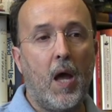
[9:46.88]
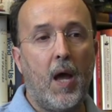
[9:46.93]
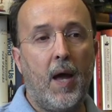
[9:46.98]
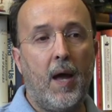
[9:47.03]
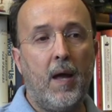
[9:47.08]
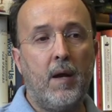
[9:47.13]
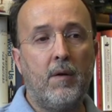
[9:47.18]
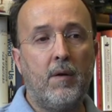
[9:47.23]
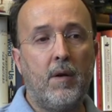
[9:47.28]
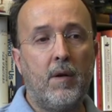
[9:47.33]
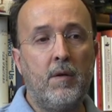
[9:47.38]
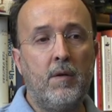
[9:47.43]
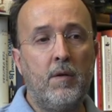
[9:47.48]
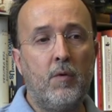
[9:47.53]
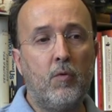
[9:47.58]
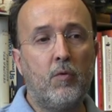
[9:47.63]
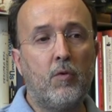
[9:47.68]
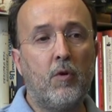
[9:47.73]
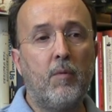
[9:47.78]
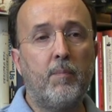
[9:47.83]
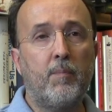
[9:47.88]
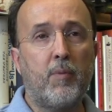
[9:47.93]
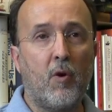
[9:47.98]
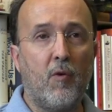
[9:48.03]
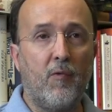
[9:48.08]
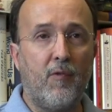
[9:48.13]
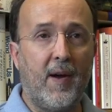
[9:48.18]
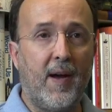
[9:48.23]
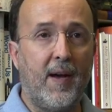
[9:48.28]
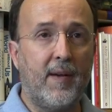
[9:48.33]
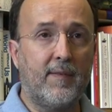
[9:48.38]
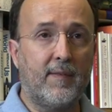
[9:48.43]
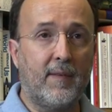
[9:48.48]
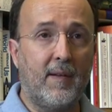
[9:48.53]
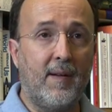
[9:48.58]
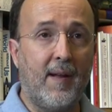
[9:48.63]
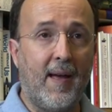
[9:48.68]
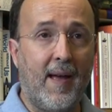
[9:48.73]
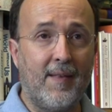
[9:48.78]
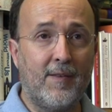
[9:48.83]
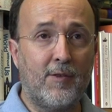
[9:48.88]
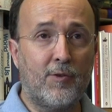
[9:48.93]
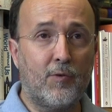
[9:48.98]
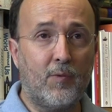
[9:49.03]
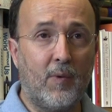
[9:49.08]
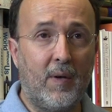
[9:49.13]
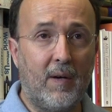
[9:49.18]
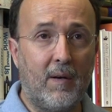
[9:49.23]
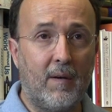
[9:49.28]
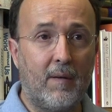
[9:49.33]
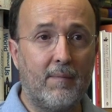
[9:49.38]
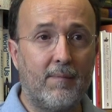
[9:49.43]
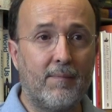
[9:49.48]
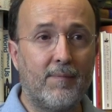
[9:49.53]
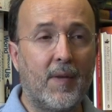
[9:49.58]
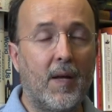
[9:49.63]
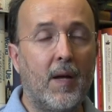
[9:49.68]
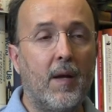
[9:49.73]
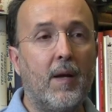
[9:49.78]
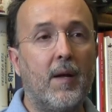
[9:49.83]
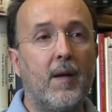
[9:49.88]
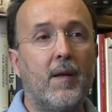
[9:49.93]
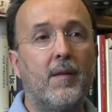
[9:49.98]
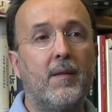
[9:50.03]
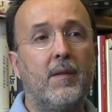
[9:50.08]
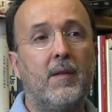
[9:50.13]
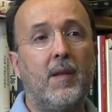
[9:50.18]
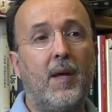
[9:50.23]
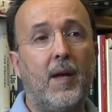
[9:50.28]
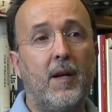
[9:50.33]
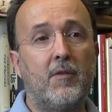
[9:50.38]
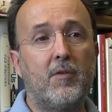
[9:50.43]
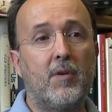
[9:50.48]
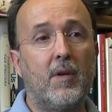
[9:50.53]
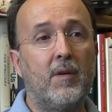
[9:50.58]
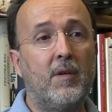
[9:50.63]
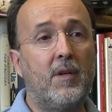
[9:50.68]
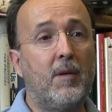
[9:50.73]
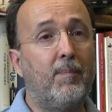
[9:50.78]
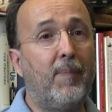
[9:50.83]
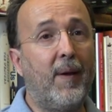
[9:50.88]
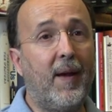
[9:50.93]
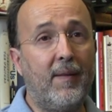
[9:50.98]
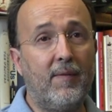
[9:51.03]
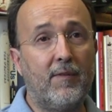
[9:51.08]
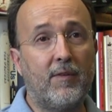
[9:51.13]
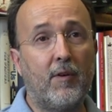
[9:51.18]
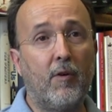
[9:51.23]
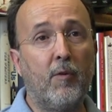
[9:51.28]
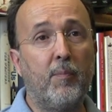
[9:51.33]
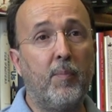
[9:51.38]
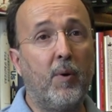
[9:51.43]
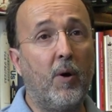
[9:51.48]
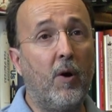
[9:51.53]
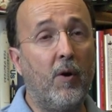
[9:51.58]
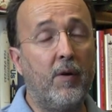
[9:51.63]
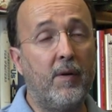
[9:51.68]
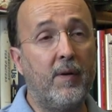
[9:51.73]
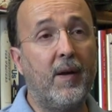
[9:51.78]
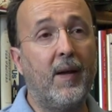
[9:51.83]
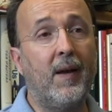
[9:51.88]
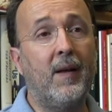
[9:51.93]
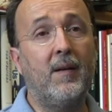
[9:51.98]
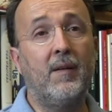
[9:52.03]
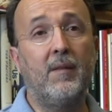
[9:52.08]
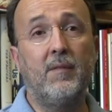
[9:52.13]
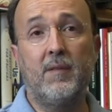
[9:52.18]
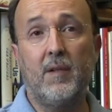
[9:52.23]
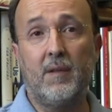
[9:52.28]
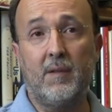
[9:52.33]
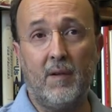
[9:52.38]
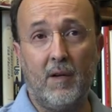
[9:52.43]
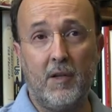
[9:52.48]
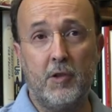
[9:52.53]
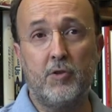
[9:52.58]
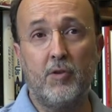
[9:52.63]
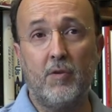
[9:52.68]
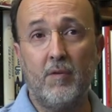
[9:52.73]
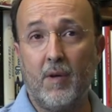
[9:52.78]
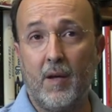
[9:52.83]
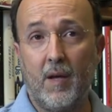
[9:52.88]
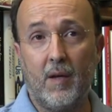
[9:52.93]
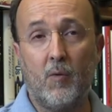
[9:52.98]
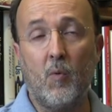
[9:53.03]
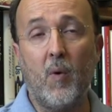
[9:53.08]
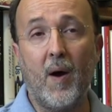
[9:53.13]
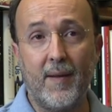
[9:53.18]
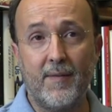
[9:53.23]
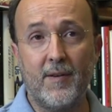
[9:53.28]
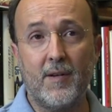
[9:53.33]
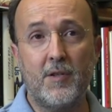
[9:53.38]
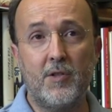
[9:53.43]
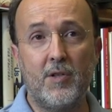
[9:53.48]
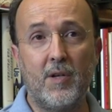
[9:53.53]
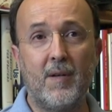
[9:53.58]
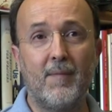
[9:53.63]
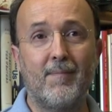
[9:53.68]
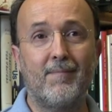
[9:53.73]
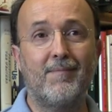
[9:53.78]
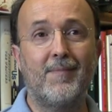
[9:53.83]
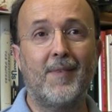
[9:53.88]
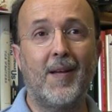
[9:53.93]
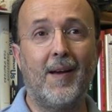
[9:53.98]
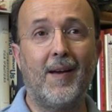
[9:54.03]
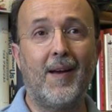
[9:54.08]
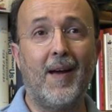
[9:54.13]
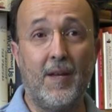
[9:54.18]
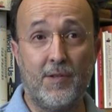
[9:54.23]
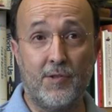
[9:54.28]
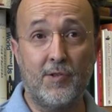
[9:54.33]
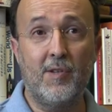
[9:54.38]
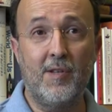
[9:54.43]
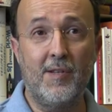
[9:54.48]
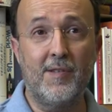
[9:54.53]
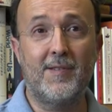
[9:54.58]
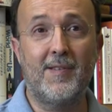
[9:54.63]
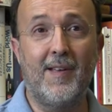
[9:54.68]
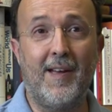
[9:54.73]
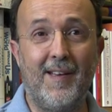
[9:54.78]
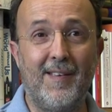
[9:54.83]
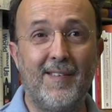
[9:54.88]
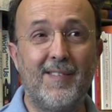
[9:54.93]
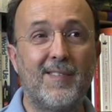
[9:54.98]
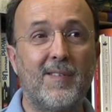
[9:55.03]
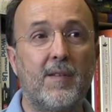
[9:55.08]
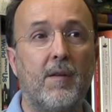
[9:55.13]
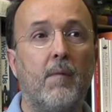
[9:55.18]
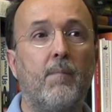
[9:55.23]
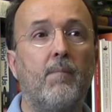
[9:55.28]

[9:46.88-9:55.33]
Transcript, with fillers: And Newton provides an answer that depends upon an integration, a quadrature, as he says,